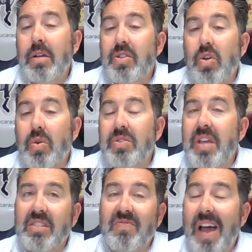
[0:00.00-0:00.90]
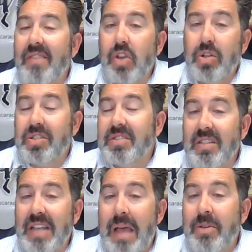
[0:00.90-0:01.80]
So it takes 5 years to see
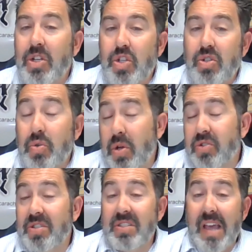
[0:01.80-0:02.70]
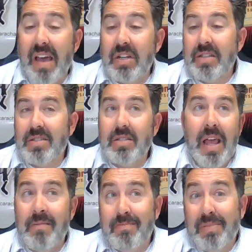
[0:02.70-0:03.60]
damage, 2 years to see evidence.
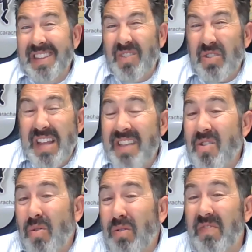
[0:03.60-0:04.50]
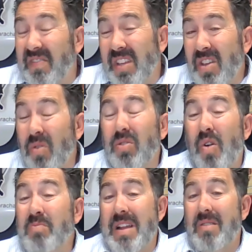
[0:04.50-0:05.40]
But these are 10-year-old, 15-year-old
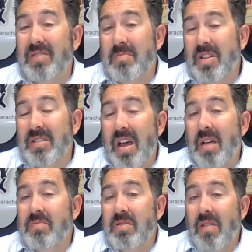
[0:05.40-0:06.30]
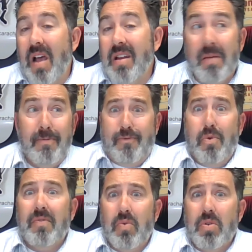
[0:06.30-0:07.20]
homes now, some of the times, right? I'm
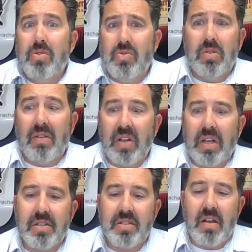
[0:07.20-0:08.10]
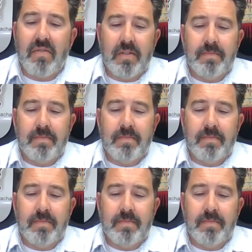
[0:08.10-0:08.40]
44 years old. I forget this stuff.